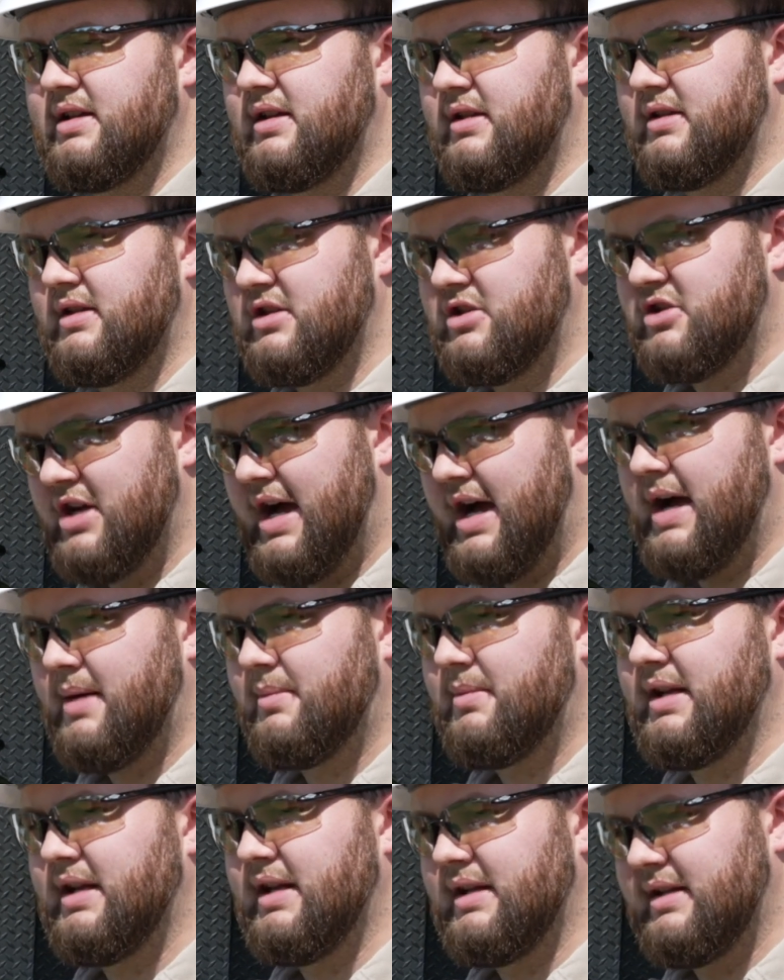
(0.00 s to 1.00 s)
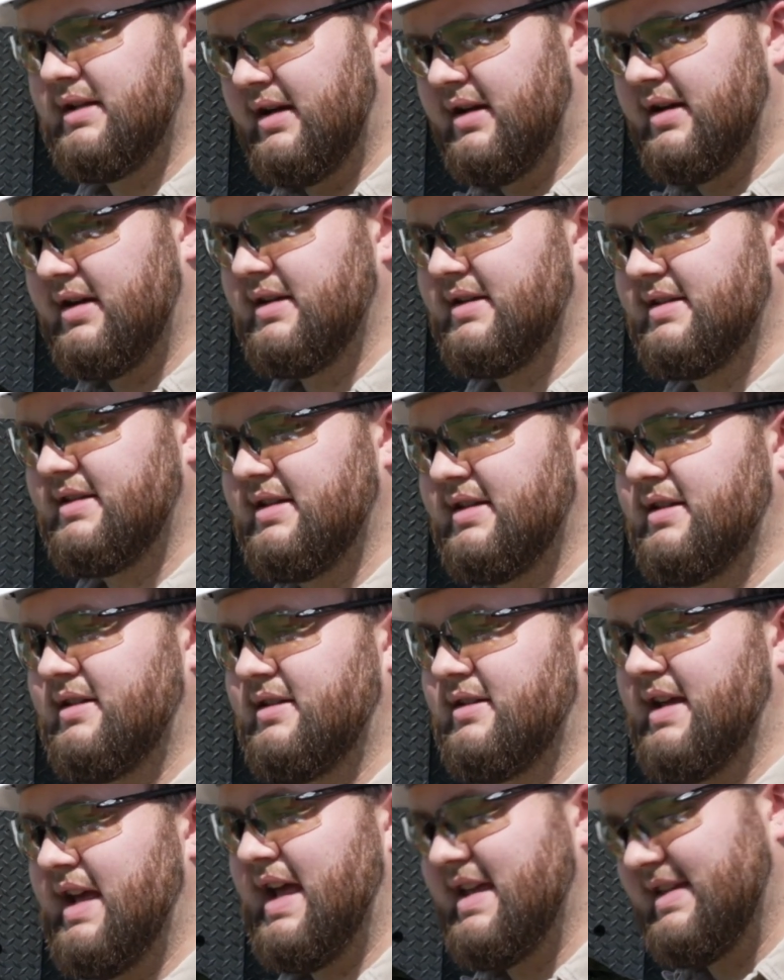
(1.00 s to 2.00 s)
uh, the job that it does
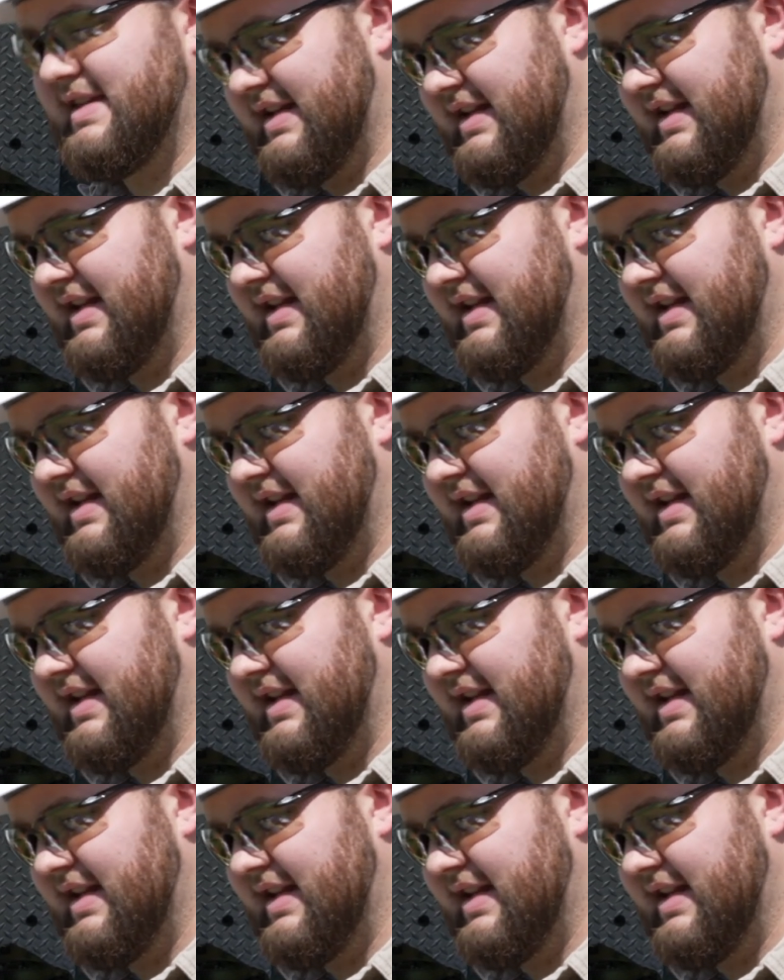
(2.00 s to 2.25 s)
as it